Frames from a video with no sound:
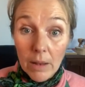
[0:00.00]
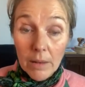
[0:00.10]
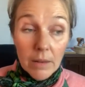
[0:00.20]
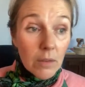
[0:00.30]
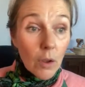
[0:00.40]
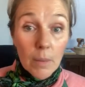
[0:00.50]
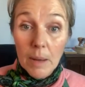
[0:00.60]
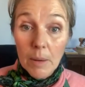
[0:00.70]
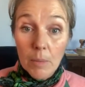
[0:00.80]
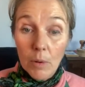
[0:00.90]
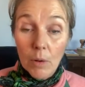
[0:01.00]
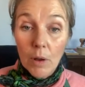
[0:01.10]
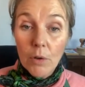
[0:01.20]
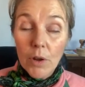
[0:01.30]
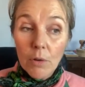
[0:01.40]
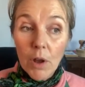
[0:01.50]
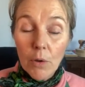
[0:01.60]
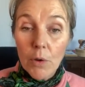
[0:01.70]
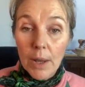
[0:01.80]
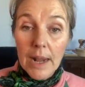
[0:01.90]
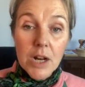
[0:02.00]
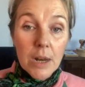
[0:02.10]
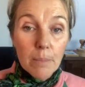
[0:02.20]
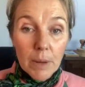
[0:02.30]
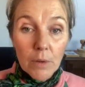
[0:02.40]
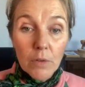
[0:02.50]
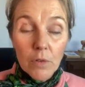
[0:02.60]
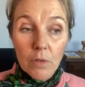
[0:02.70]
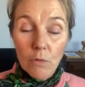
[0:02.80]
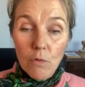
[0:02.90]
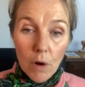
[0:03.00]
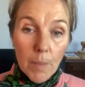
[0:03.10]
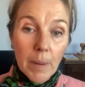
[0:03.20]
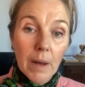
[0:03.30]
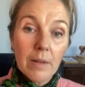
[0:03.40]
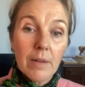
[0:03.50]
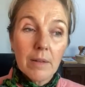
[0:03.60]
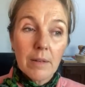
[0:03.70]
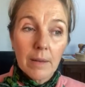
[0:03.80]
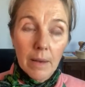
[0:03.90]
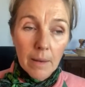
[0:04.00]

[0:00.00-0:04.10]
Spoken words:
There's so many people. Who do you know who can actually boast robust